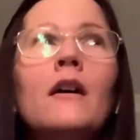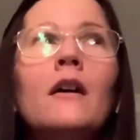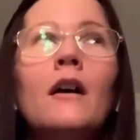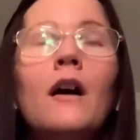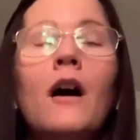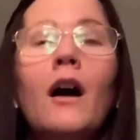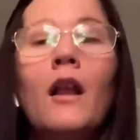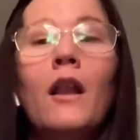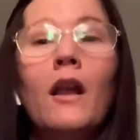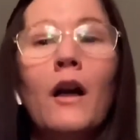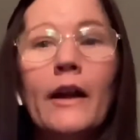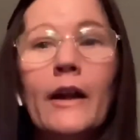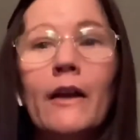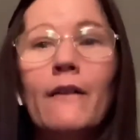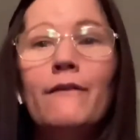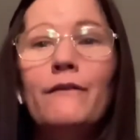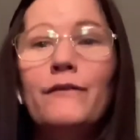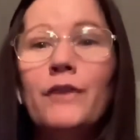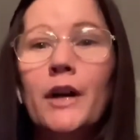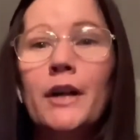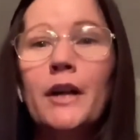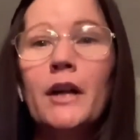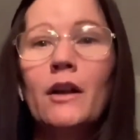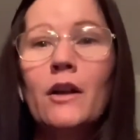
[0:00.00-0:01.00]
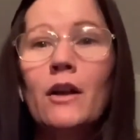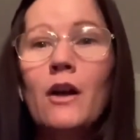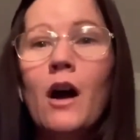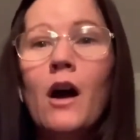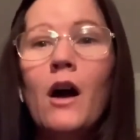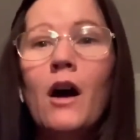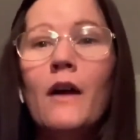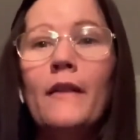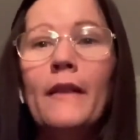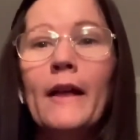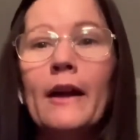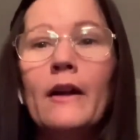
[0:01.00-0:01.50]
like a fucking
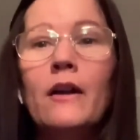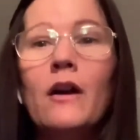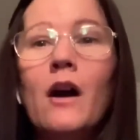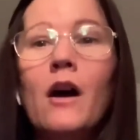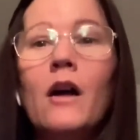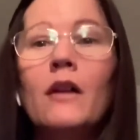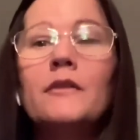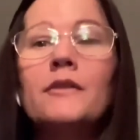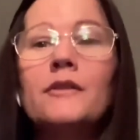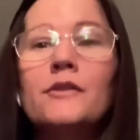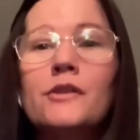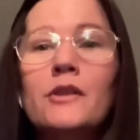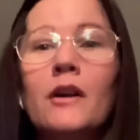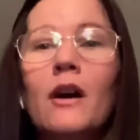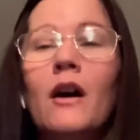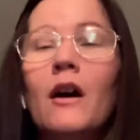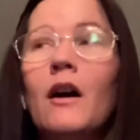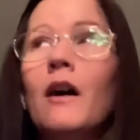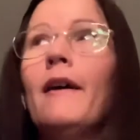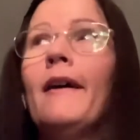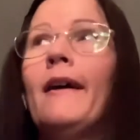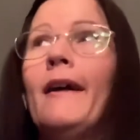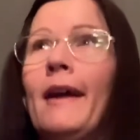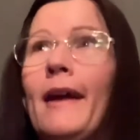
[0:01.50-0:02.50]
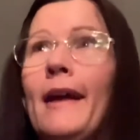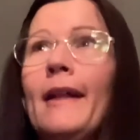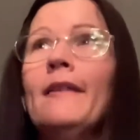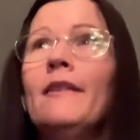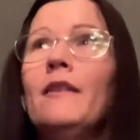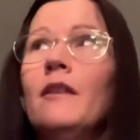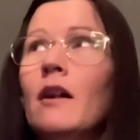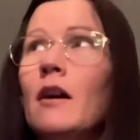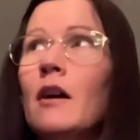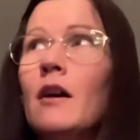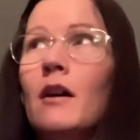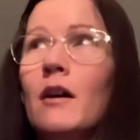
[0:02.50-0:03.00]
car that can't start, and
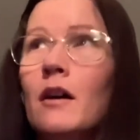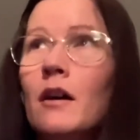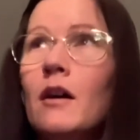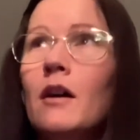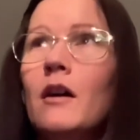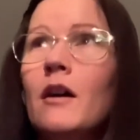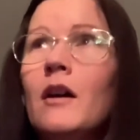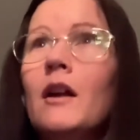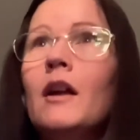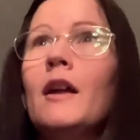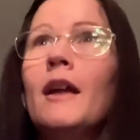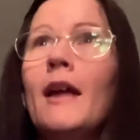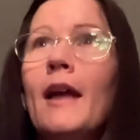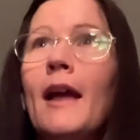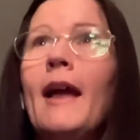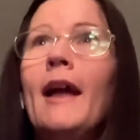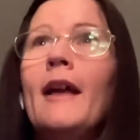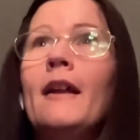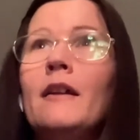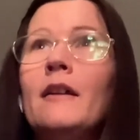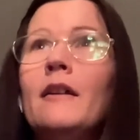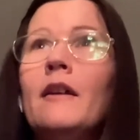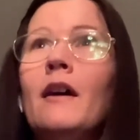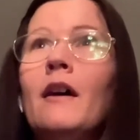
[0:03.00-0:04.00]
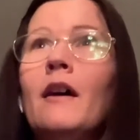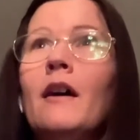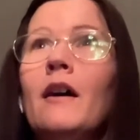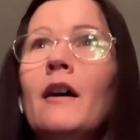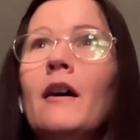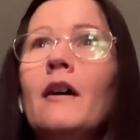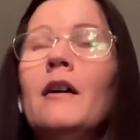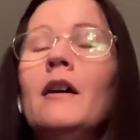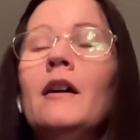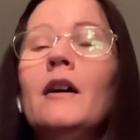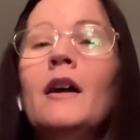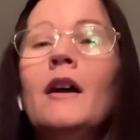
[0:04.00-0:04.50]
then
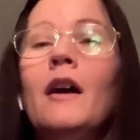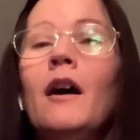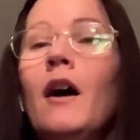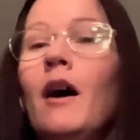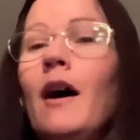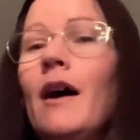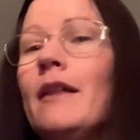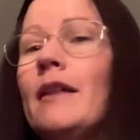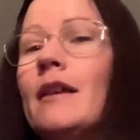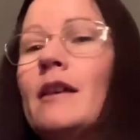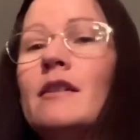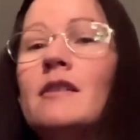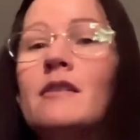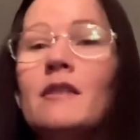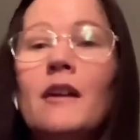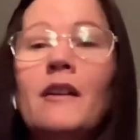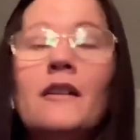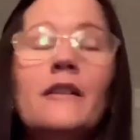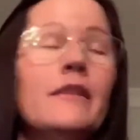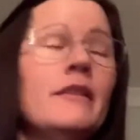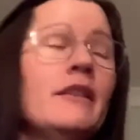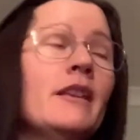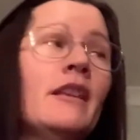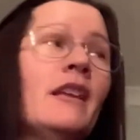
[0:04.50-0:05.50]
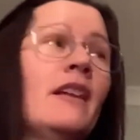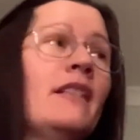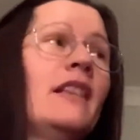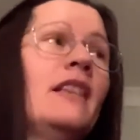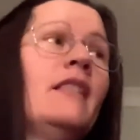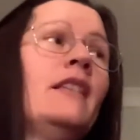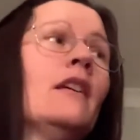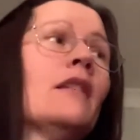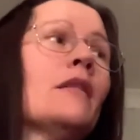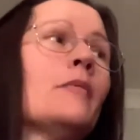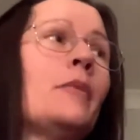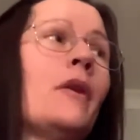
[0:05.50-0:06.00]

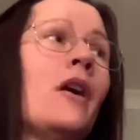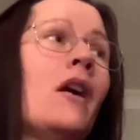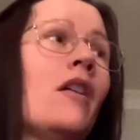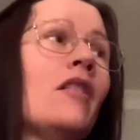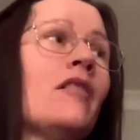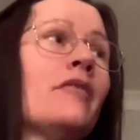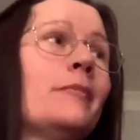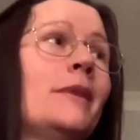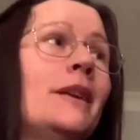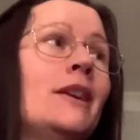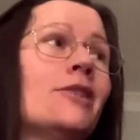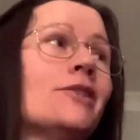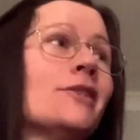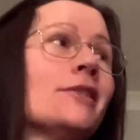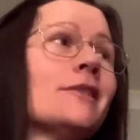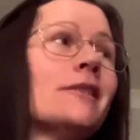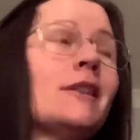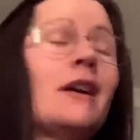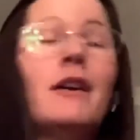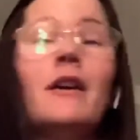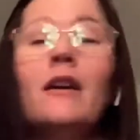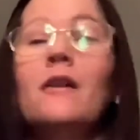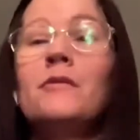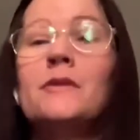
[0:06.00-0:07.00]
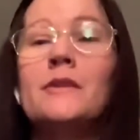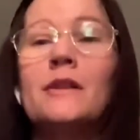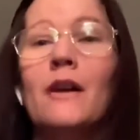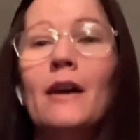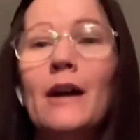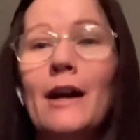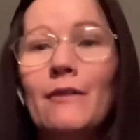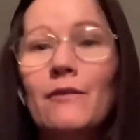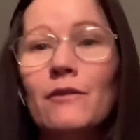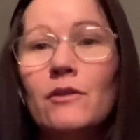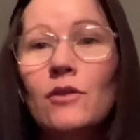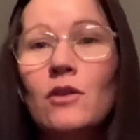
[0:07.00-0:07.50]
the other part of me is just like, I'll start
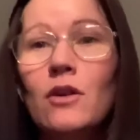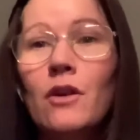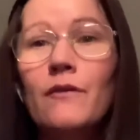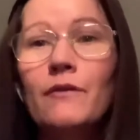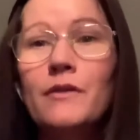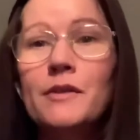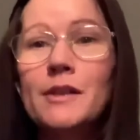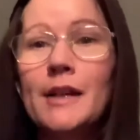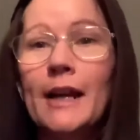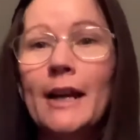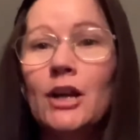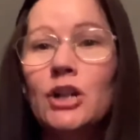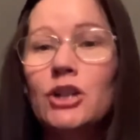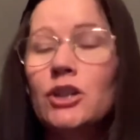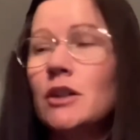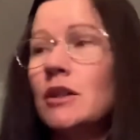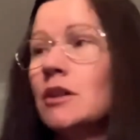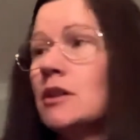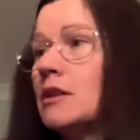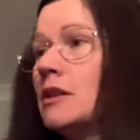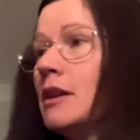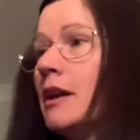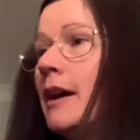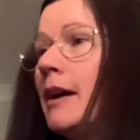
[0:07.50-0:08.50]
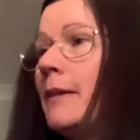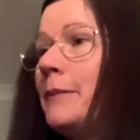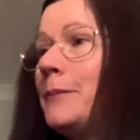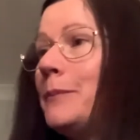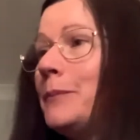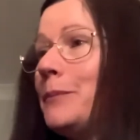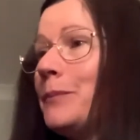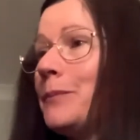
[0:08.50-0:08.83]
having a conversation, and